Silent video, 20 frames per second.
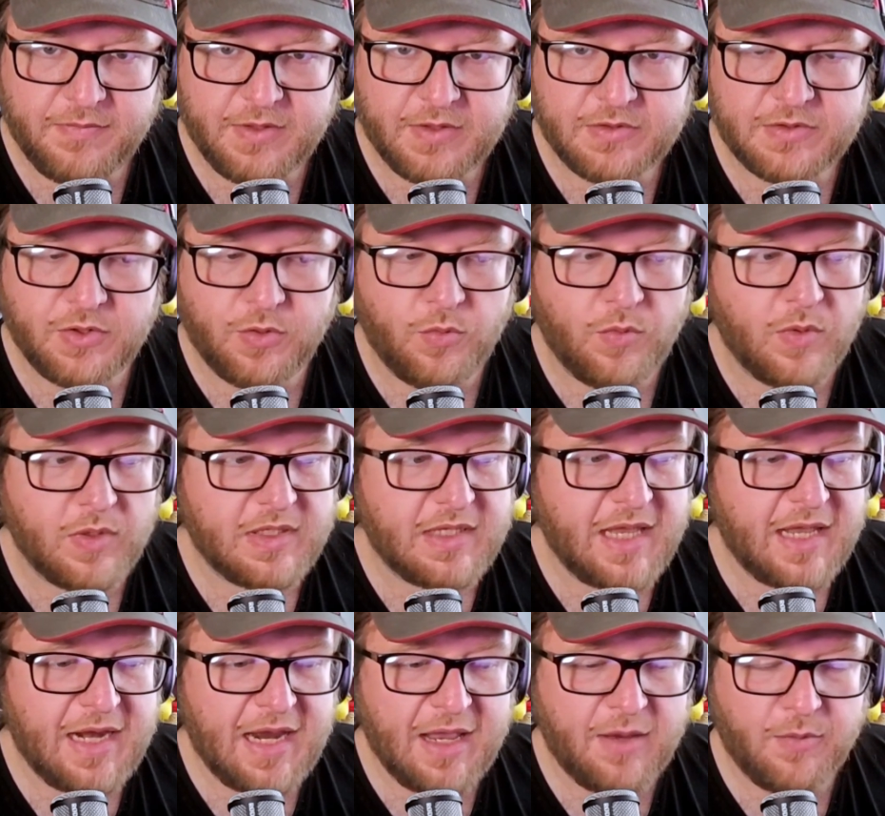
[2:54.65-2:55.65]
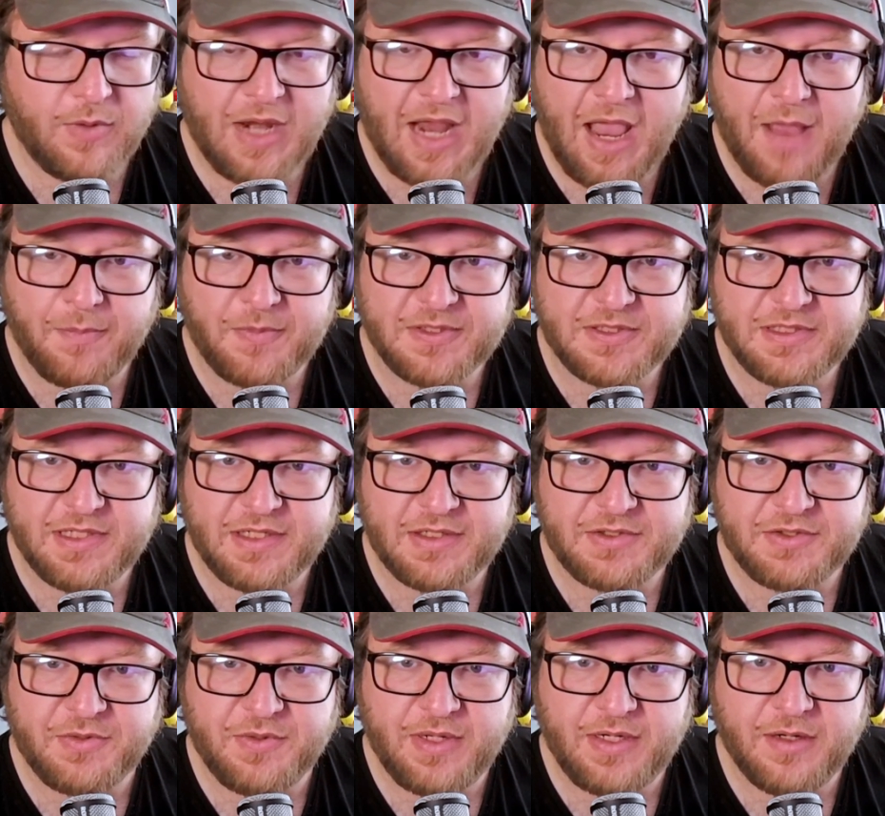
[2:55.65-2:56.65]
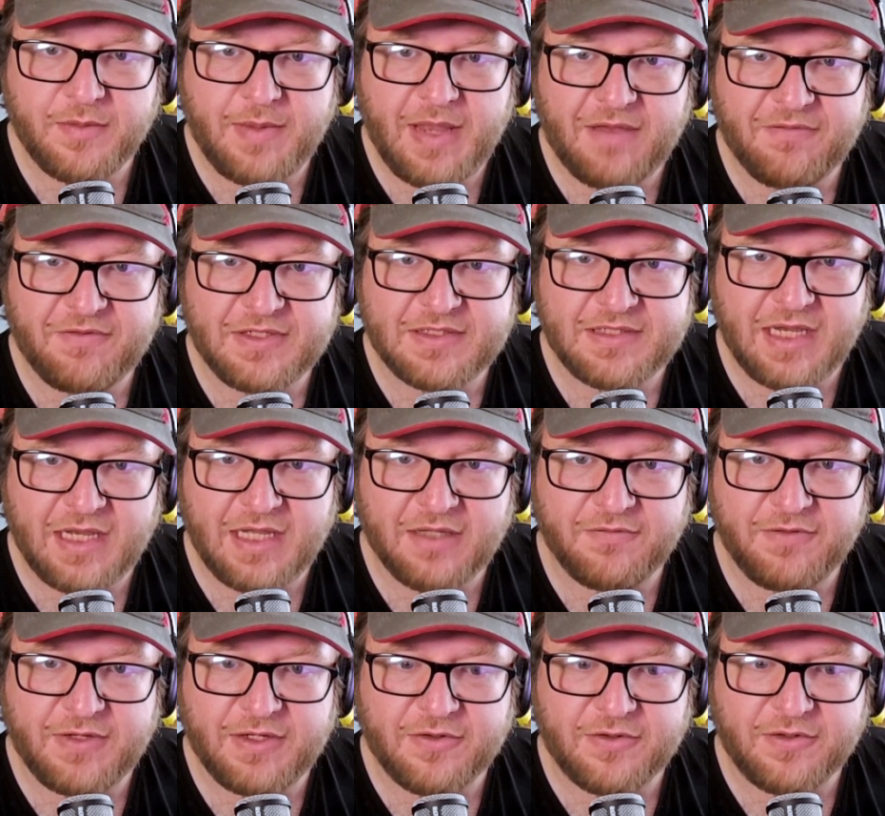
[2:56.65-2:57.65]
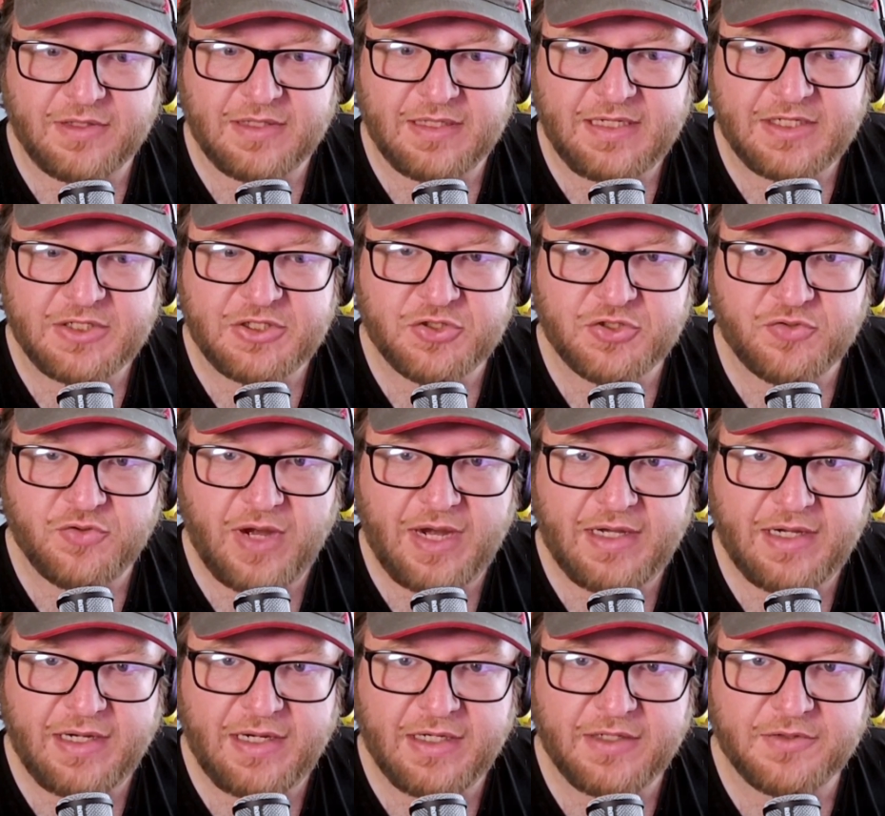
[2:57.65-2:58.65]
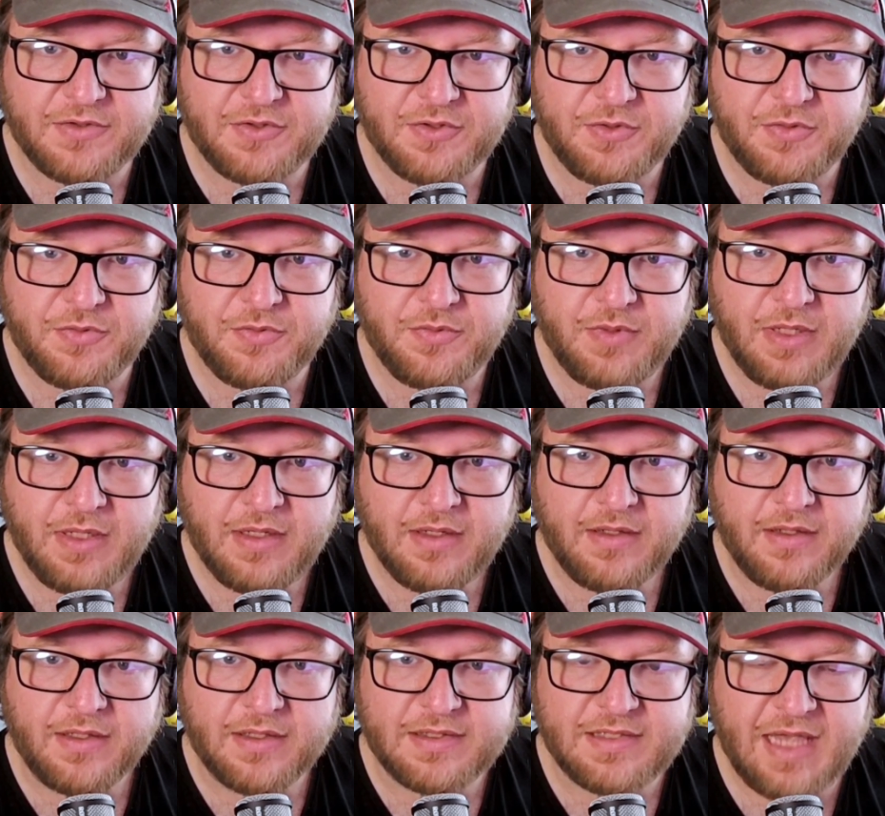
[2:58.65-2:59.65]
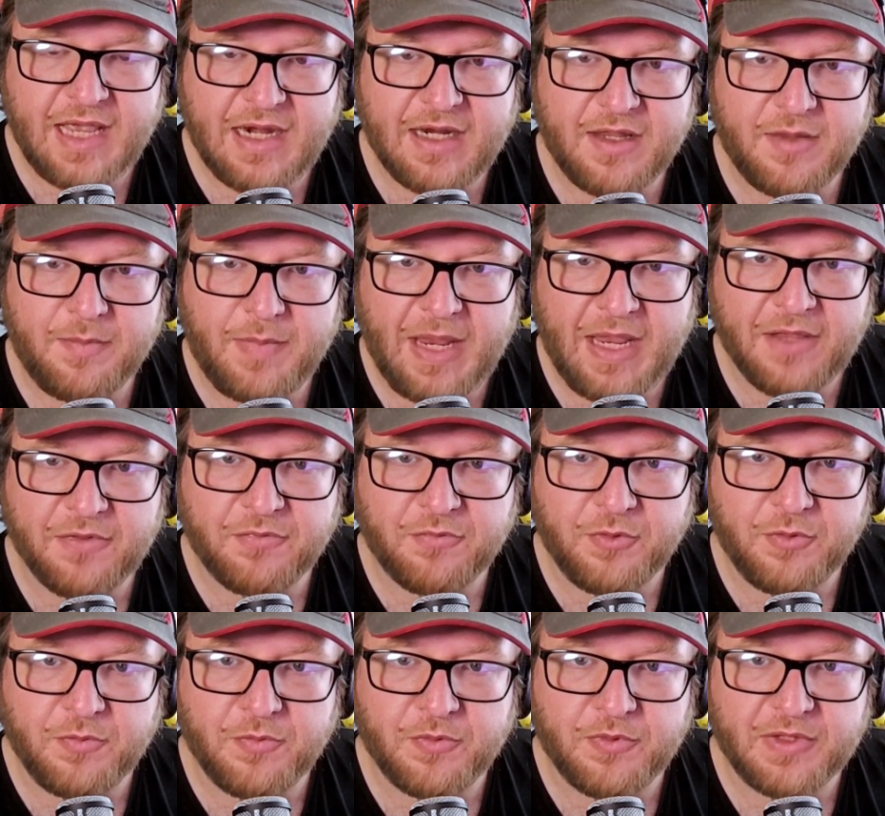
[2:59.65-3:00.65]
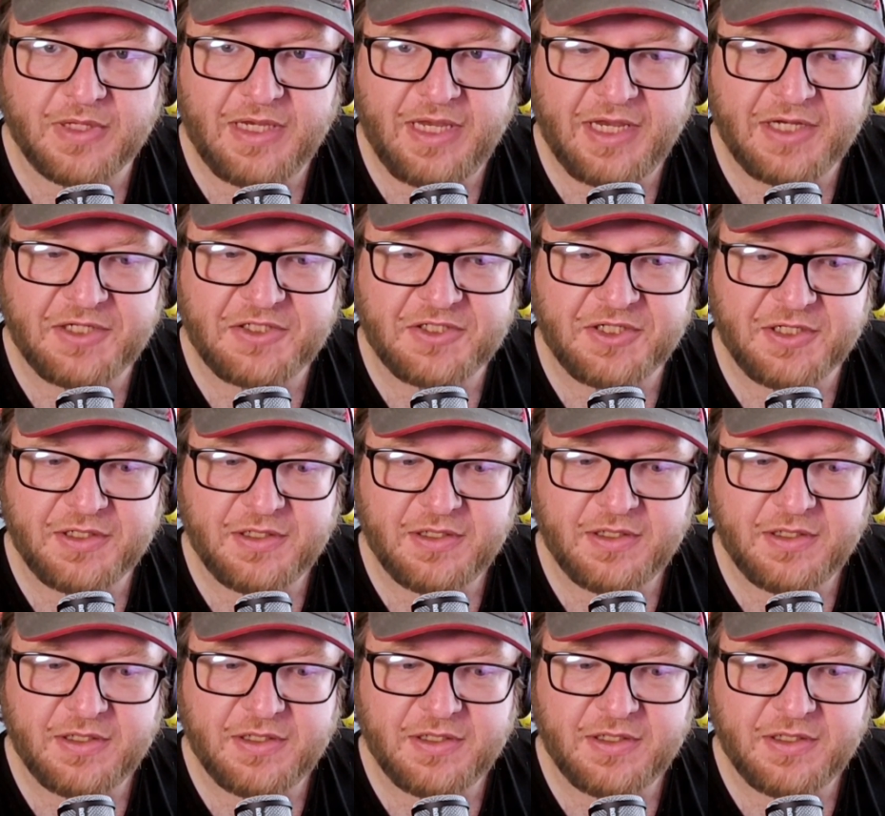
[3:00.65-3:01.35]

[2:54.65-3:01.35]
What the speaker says: So what happens is you end up having this elevator that leads straight into the side of the bathroom or the kitchen.